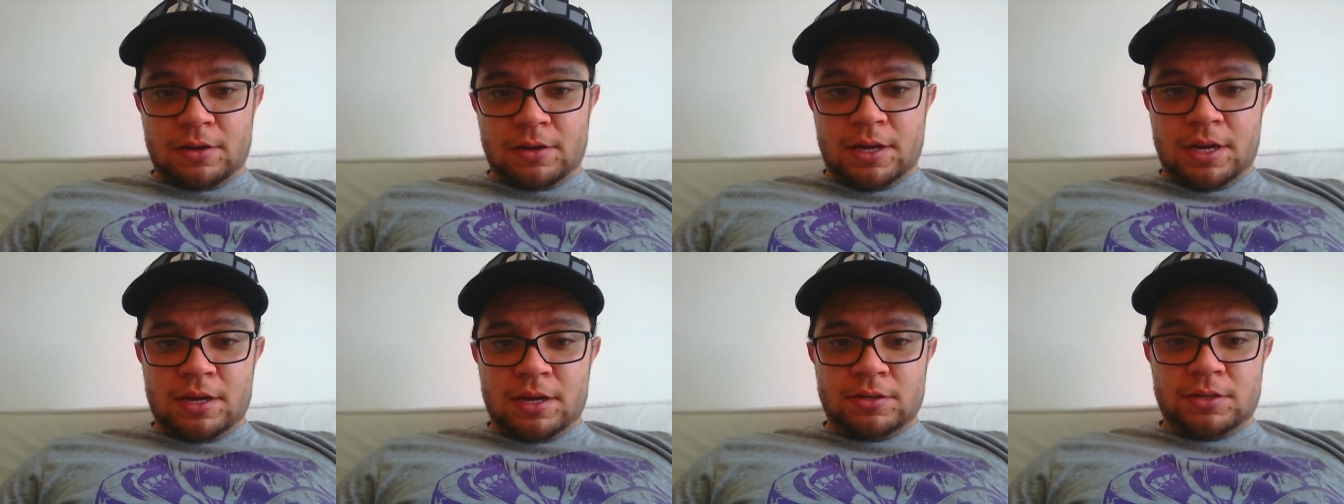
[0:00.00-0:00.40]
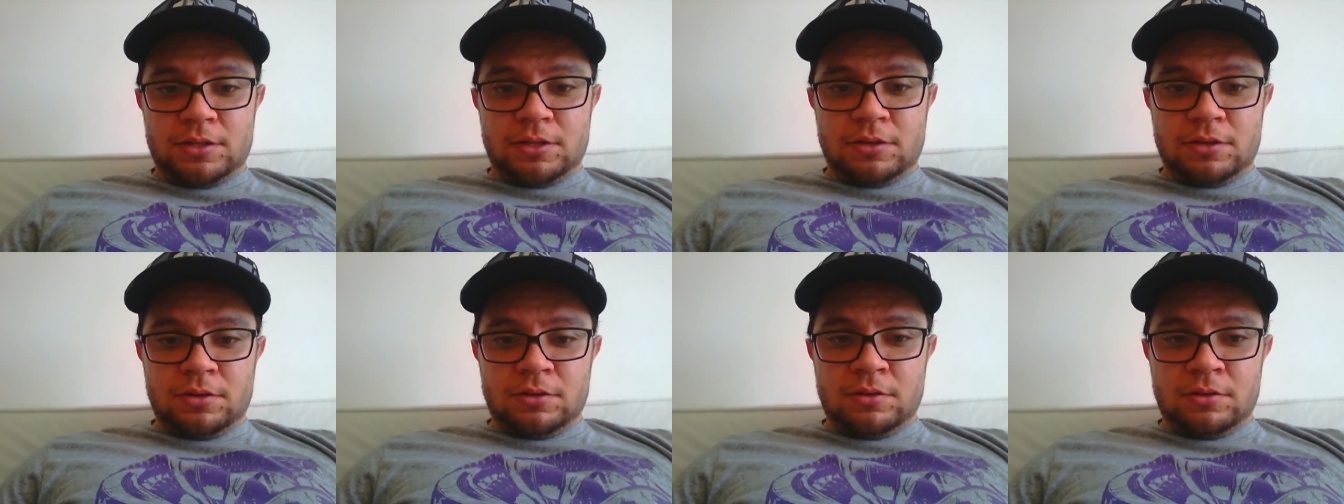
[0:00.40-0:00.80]
Okay,
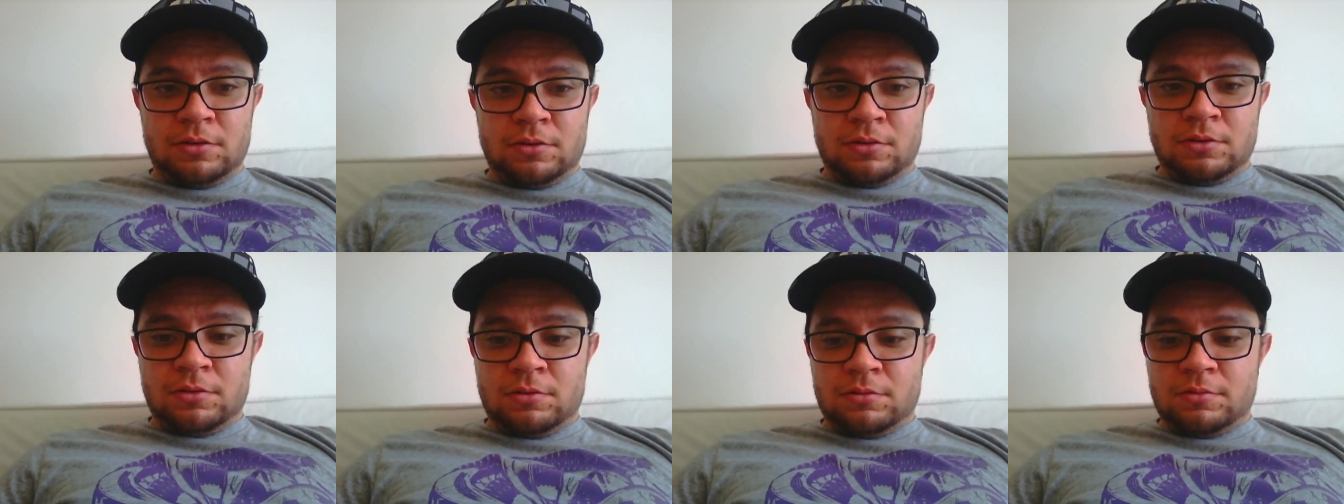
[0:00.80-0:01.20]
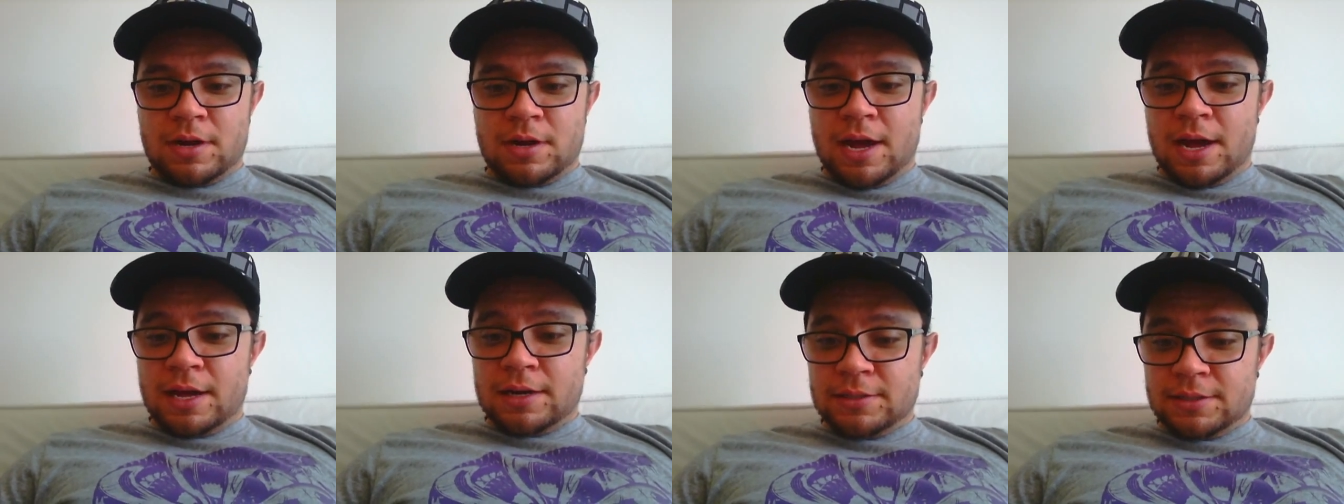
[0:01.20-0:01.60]
so
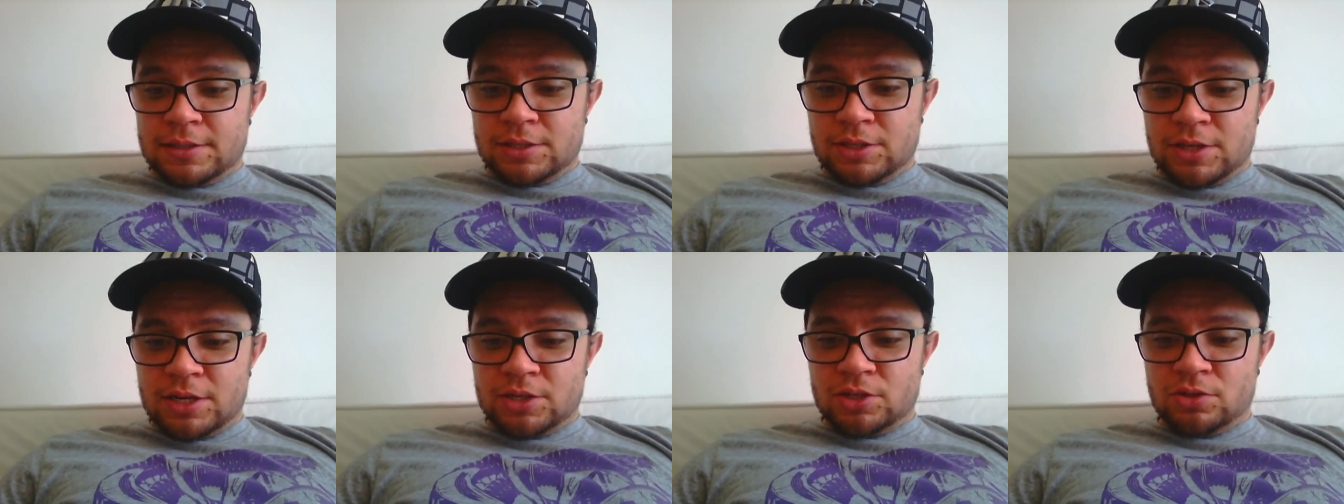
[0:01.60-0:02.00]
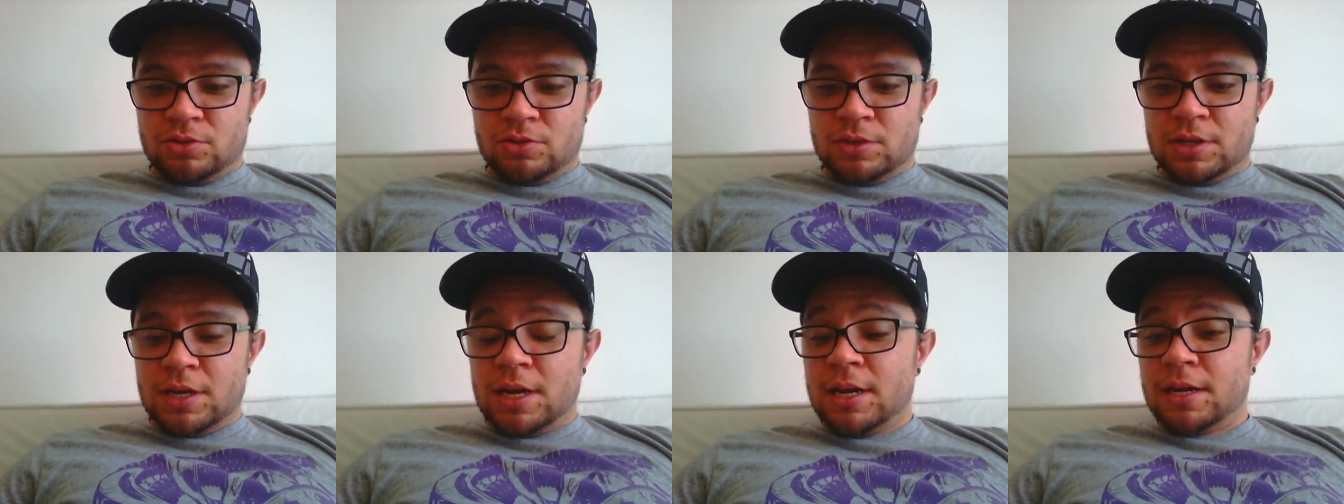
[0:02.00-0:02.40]
I highly suggest you
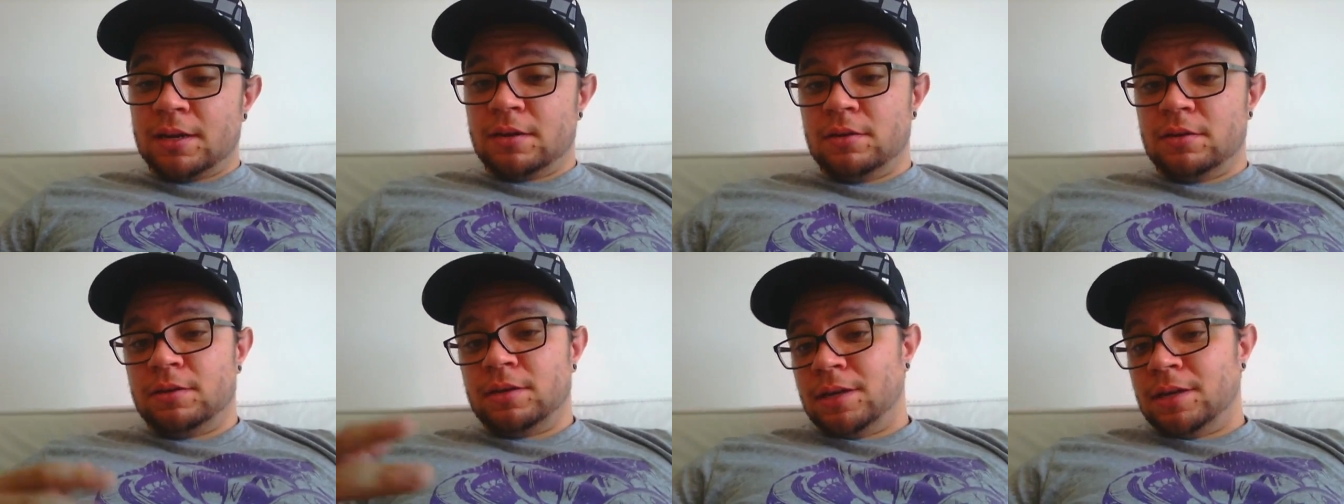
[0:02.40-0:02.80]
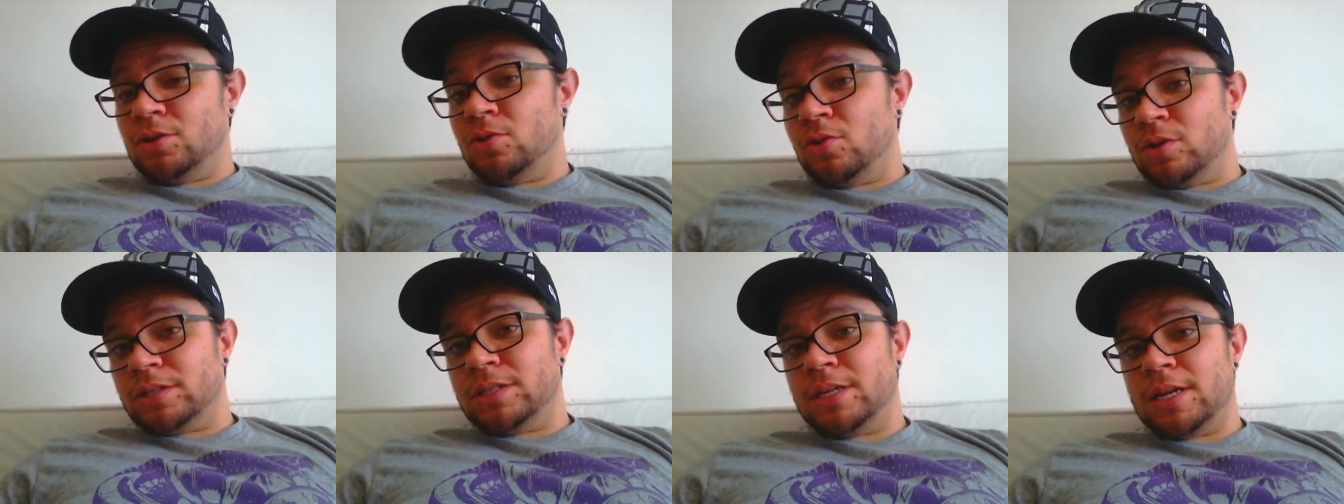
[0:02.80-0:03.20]
to get it, get
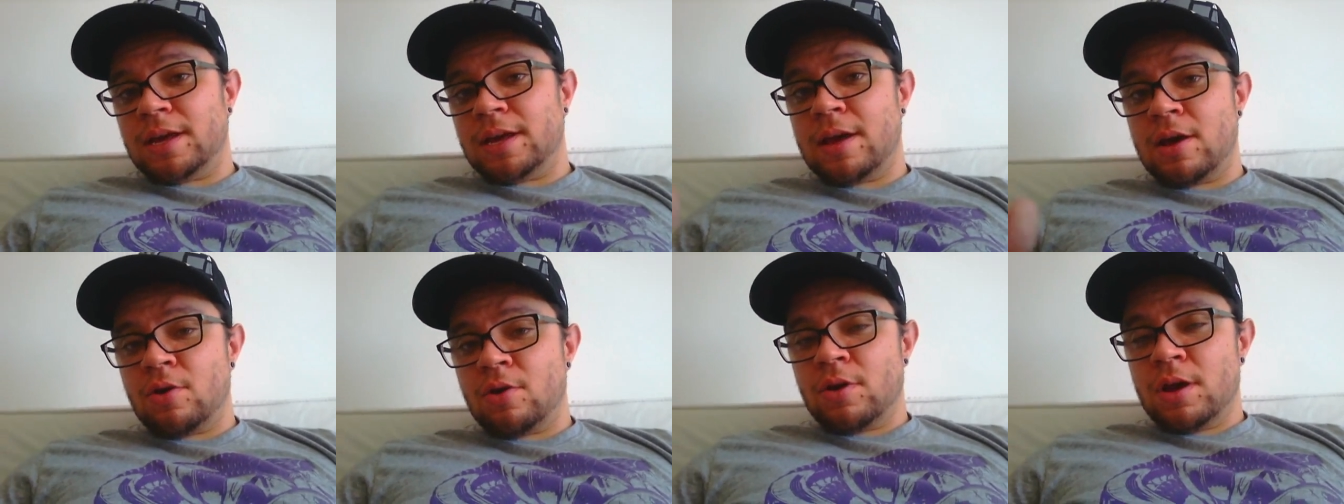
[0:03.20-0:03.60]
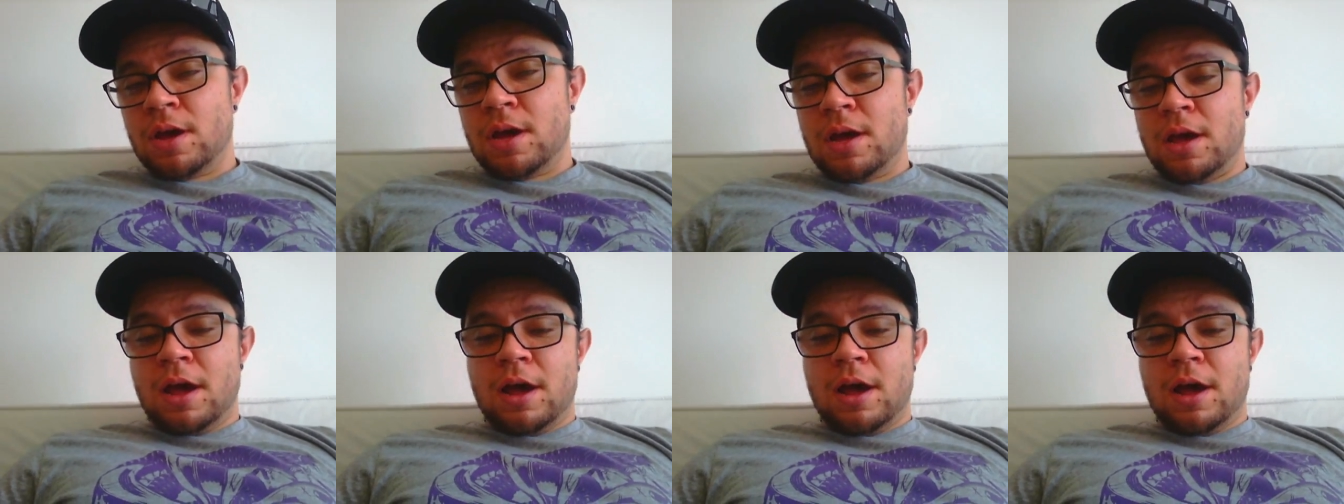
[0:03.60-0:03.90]
yours now,